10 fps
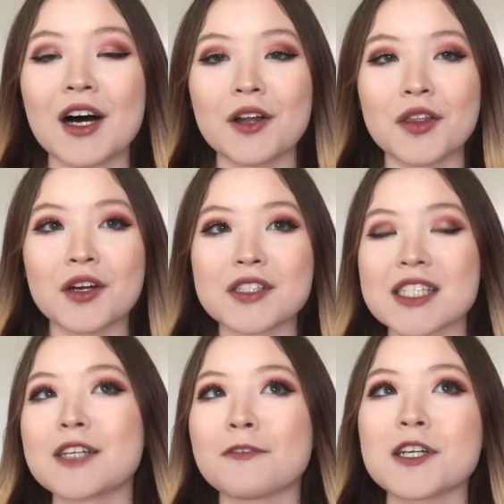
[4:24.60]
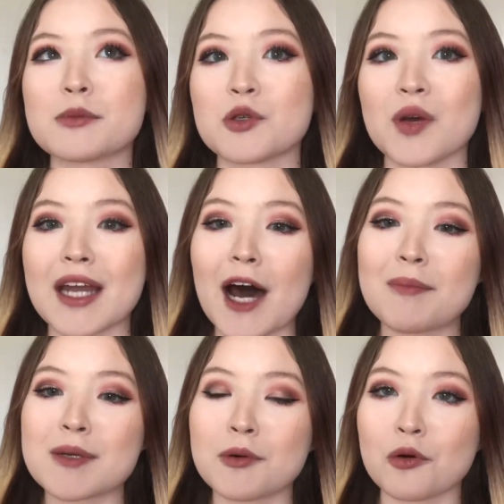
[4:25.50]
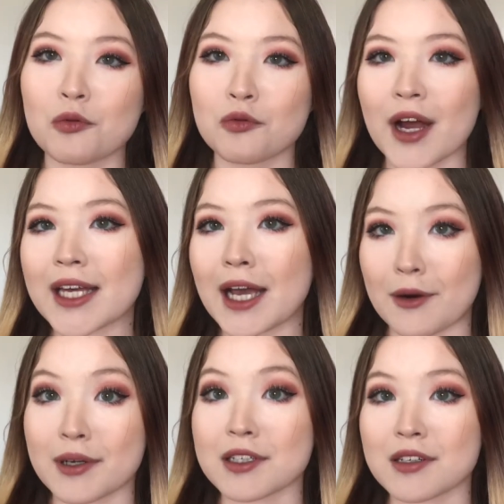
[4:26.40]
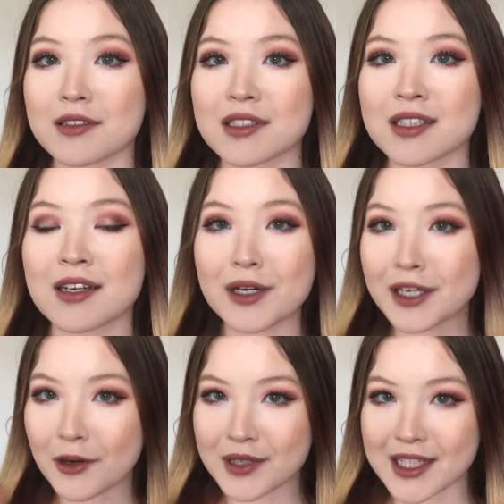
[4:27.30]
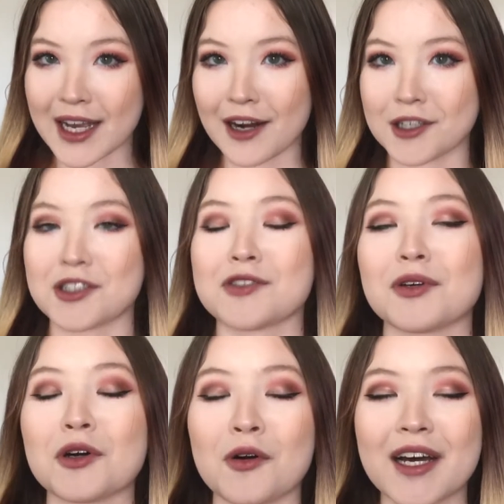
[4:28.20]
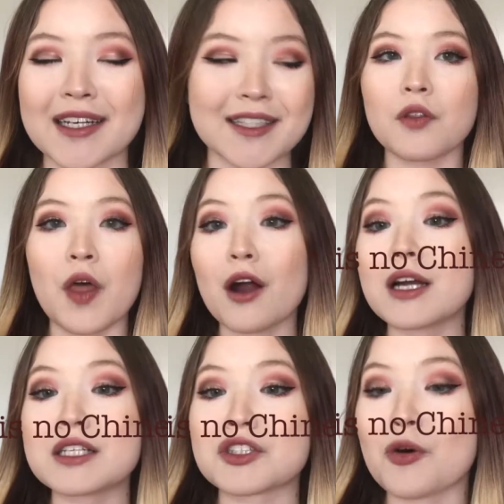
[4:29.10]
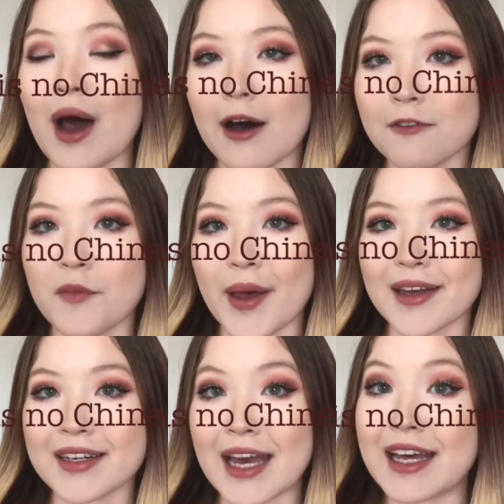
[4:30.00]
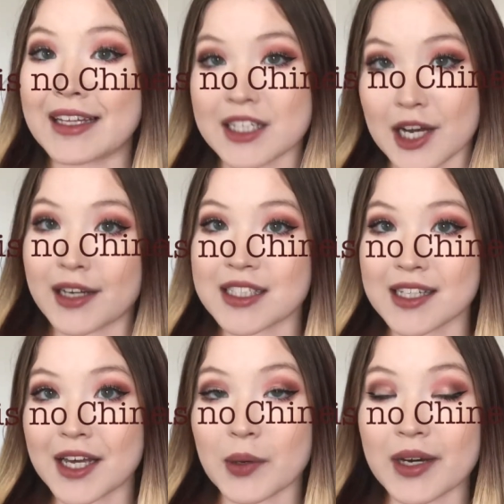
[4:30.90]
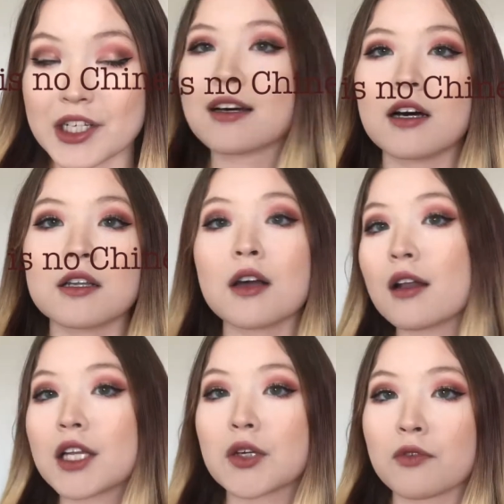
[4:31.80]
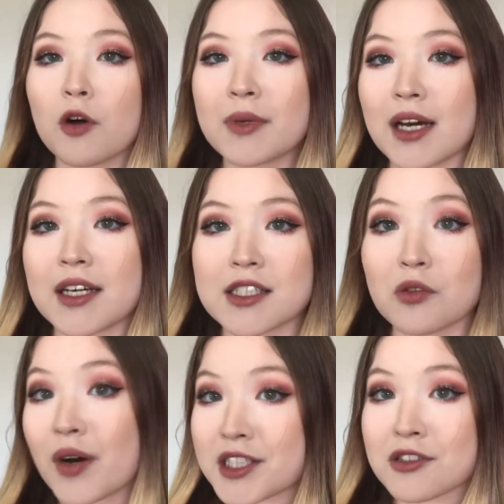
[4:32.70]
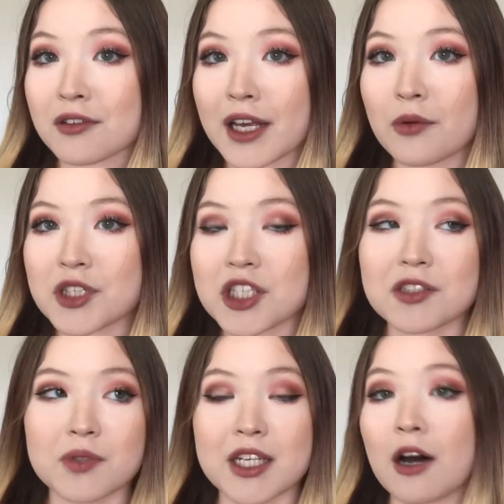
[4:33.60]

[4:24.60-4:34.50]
there's a difference between how people write characters. We're going to go into characters real quick. There is no alphabet in the Chinese language, not like the Romanized Western languages, which